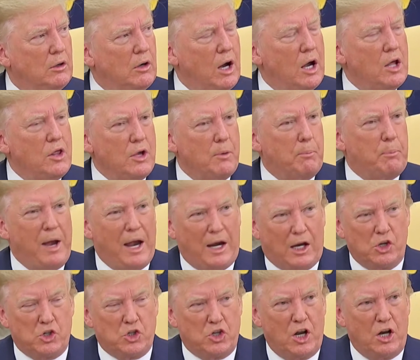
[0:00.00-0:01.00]
do. I think
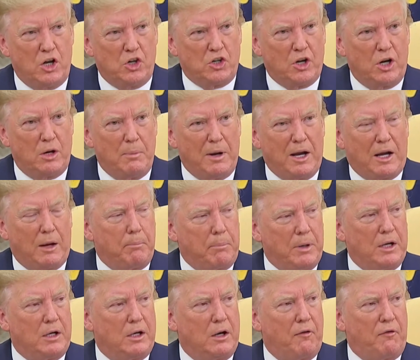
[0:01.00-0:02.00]
Pakistan is going to make a
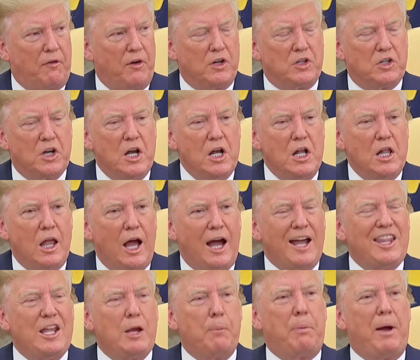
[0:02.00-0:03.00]
big difference.
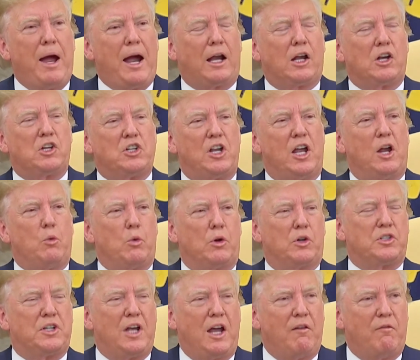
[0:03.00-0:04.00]
I think
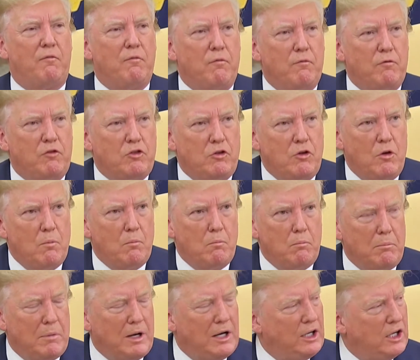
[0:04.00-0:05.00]
Pakistan will save
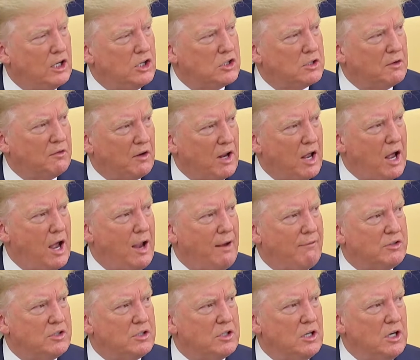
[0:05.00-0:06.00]
millions of
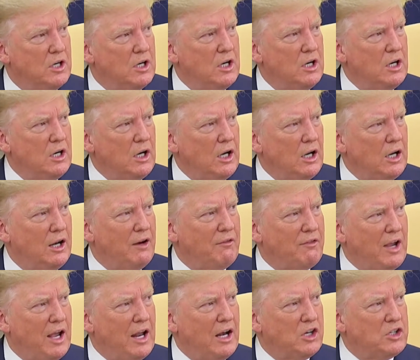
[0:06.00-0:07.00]
lives in
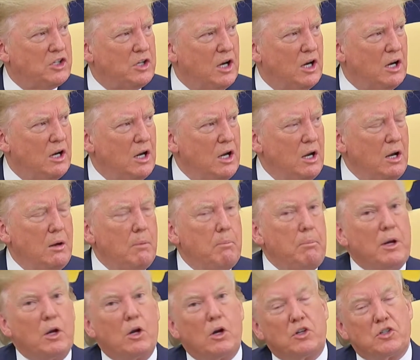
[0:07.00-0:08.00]
Afghanistan,
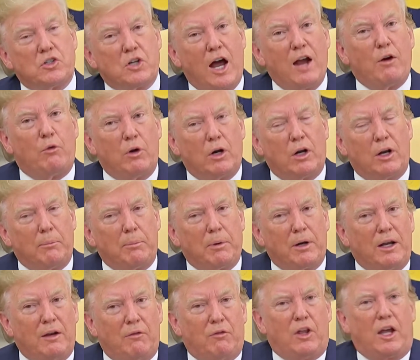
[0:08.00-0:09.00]
because I really
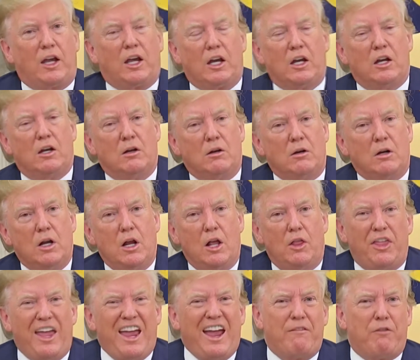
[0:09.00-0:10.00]
believe
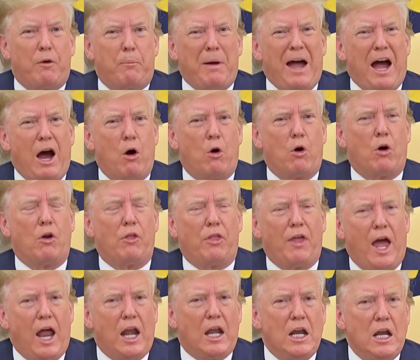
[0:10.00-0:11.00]
they have a power
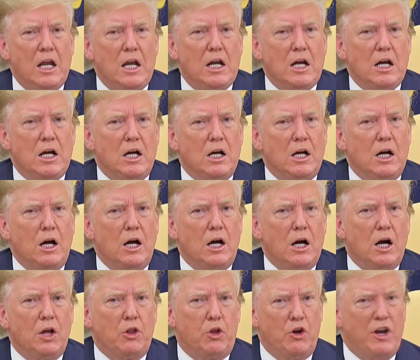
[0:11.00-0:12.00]
that
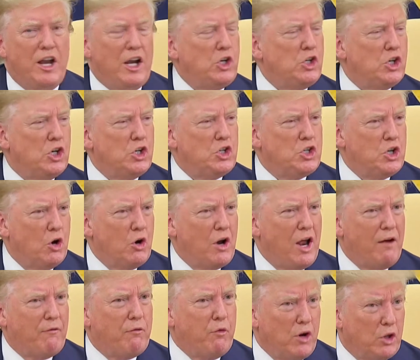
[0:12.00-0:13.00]
other nations
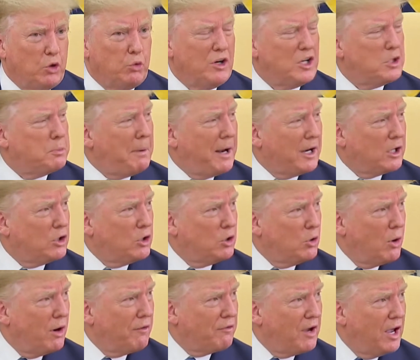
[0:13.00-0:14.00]
don't have with
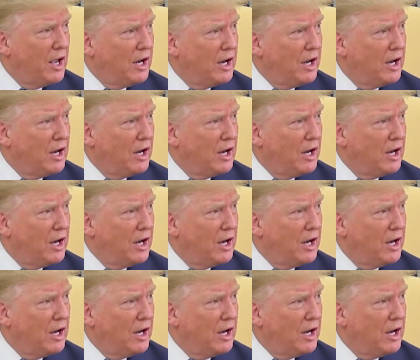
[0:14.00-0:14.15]
respect to